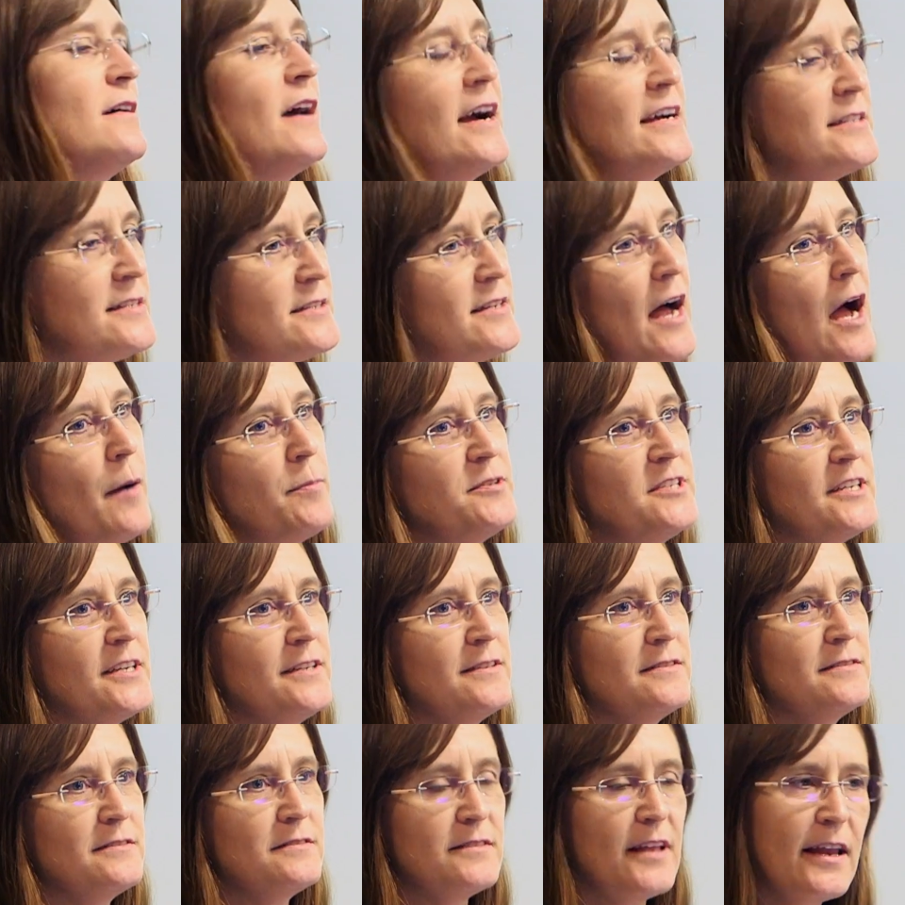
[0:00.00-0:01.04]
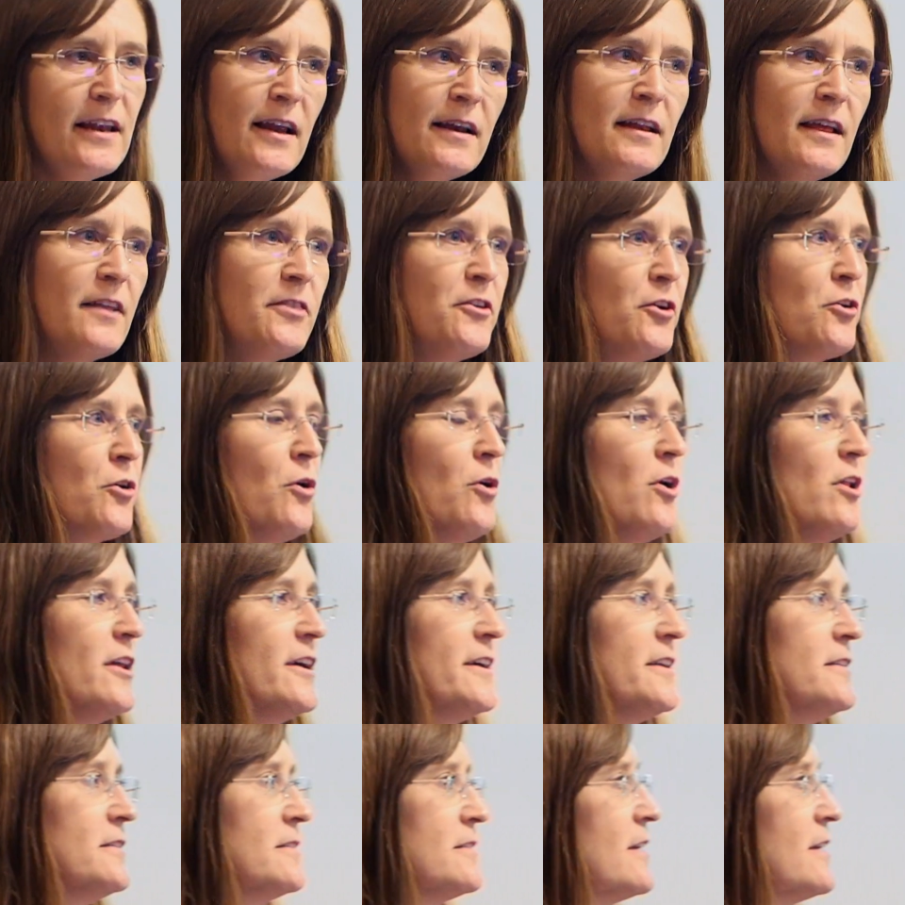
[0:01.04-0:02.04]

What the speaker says: I stopped it. They didn't get their goal in.